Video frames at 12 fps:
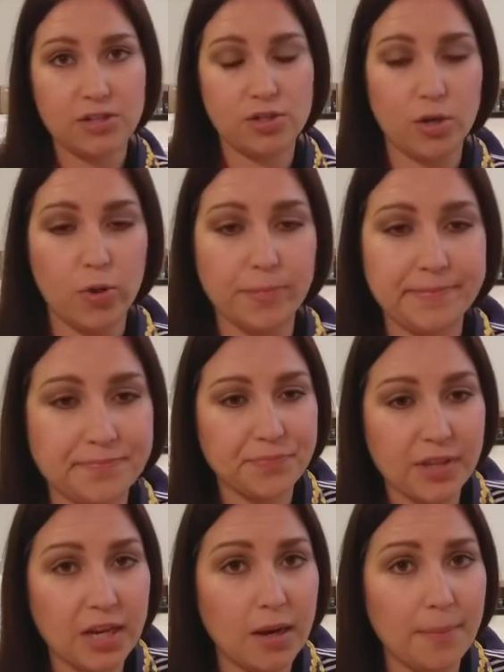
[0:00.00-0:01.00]
So
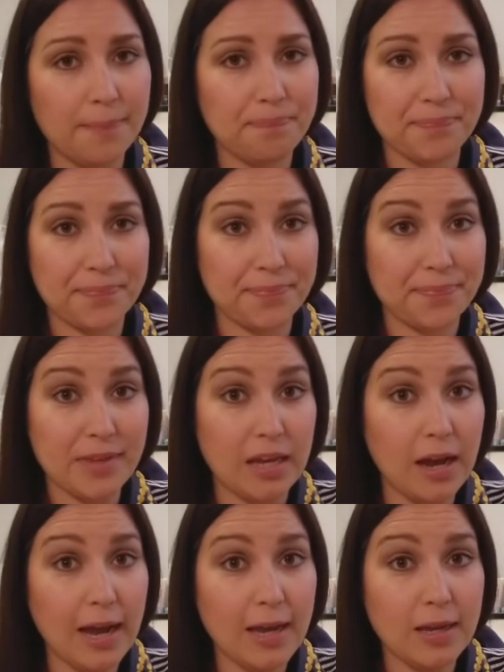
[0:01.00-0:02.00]
um,
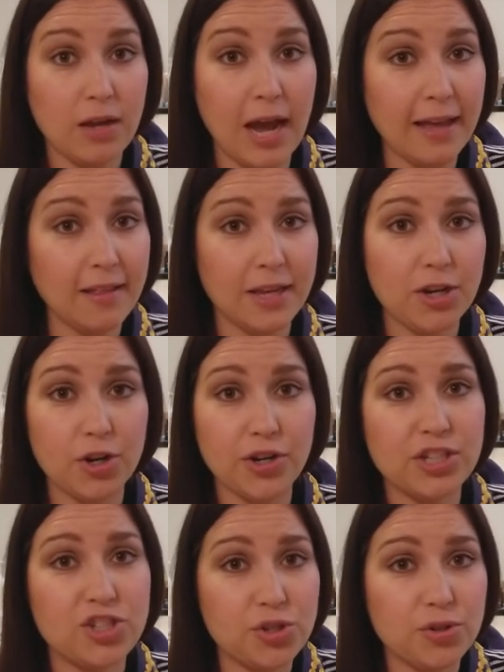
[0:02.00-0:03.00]
I highly
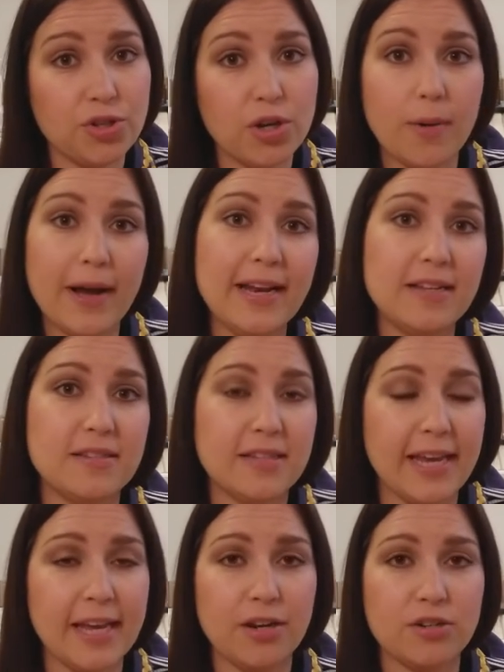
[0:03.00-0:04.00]
encourage you to go ahead and
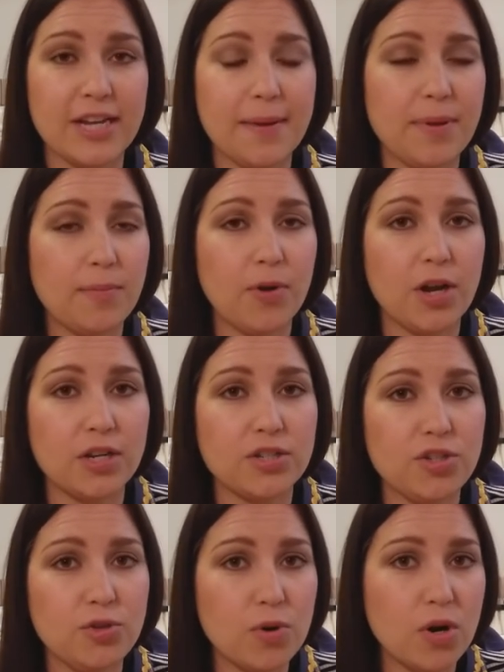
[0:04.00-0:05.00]
scan or type in
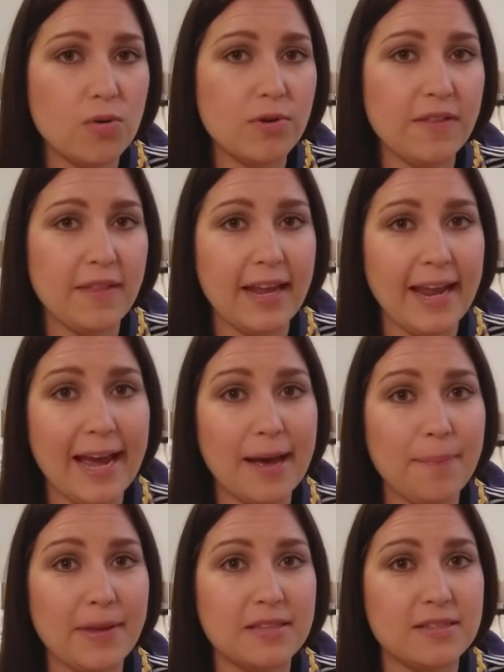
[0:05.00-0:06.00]
products you own in that
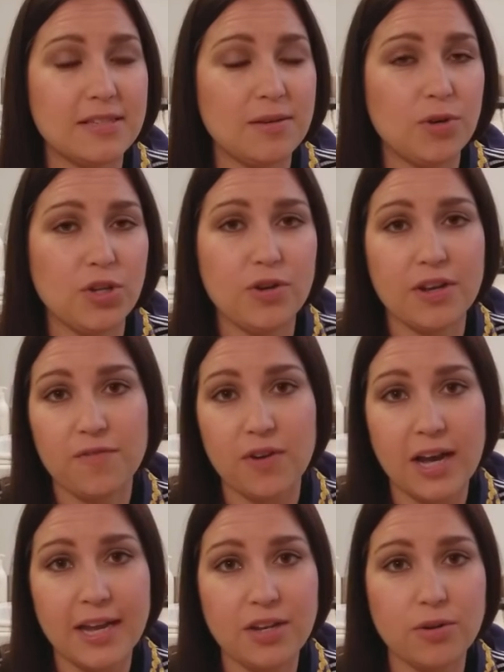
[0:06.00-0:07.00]
app and see what you can find.